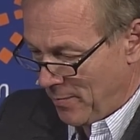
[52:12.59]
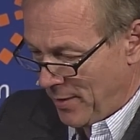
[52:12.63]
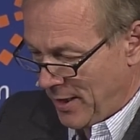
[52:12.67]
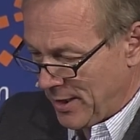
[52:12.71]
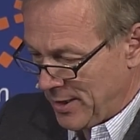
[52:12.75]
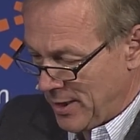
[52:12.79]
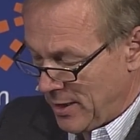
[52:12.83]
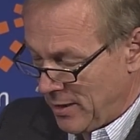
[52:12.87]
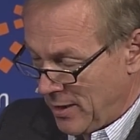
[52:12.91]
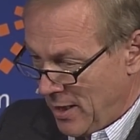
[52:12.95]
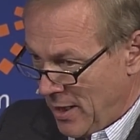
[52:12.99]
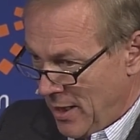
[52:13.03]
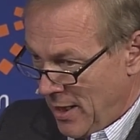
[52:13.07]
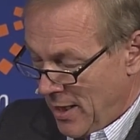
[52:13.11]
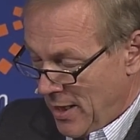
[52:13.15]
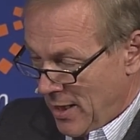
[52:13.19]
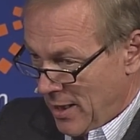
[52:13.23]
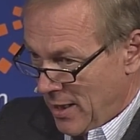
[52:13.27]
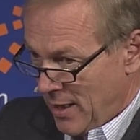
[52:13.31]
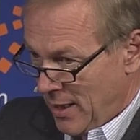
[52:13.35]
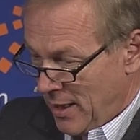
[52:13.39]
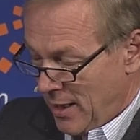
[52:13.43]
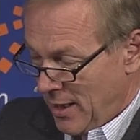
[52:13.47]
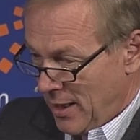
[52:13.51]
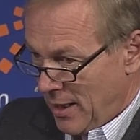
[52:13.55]
because
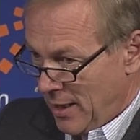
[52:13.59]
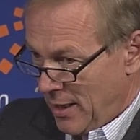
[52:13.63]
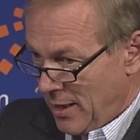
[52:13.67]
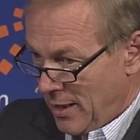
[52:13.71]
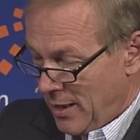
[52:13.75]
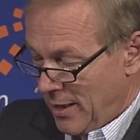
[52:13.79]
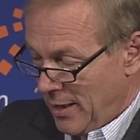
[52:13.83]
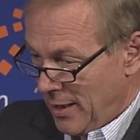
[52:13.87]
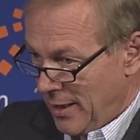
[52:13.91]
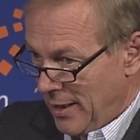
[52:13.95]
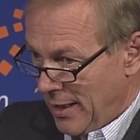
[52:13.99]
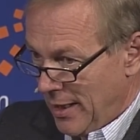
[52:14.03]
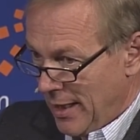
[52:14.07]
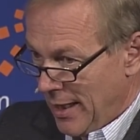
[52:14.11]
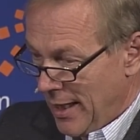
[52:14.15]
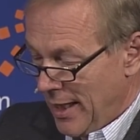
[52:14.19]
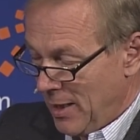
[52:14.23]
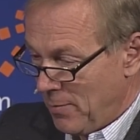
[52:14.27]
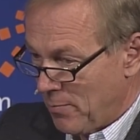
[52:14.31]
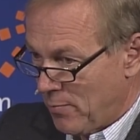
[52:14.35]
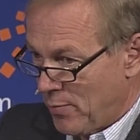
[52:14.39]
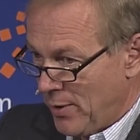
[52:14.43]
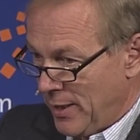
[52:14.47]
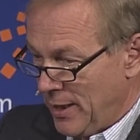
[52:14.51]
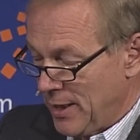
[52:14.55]

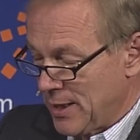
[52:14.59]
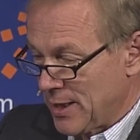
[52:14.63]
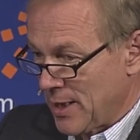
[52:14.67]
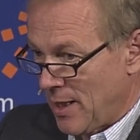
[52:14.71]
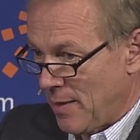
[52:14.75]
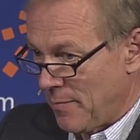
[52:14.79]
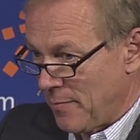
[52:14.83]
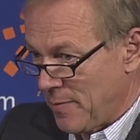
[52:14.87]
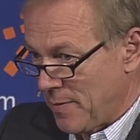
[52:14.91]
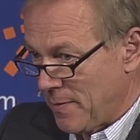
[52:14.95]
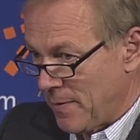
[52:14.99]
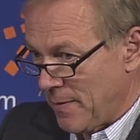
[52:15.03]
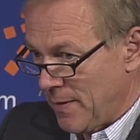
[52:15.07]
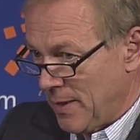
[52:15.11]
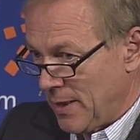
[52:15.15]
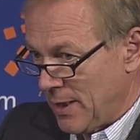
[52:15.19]
it brings up